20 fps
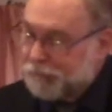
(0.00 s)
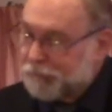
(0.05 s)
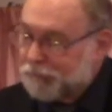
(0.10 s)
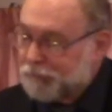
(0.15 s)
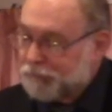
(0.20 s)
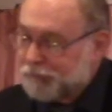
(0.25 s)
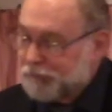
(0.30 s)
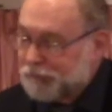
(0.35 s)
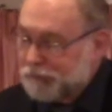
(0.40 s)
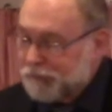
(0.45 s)

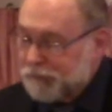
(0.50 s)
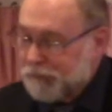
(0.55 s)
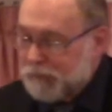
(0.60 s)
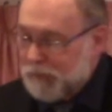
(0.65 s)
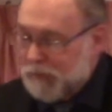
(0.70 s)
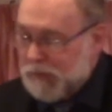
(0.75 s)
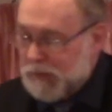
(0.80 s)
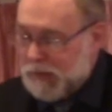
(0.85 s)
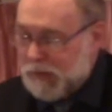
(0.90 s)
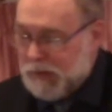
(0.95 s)

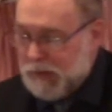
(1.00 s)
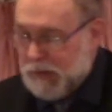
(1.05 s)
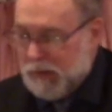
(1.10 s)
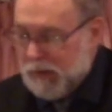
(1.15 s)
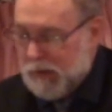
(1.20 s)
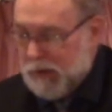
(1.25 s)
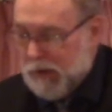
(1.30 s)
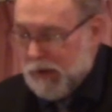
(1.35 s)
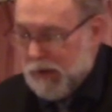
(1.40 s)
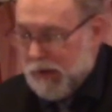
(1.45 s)

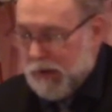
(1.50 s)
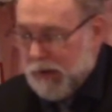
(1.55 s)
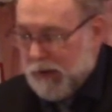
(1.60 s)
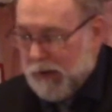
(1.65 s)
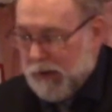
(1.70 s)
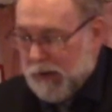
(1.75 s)
No one is speaking in this clip.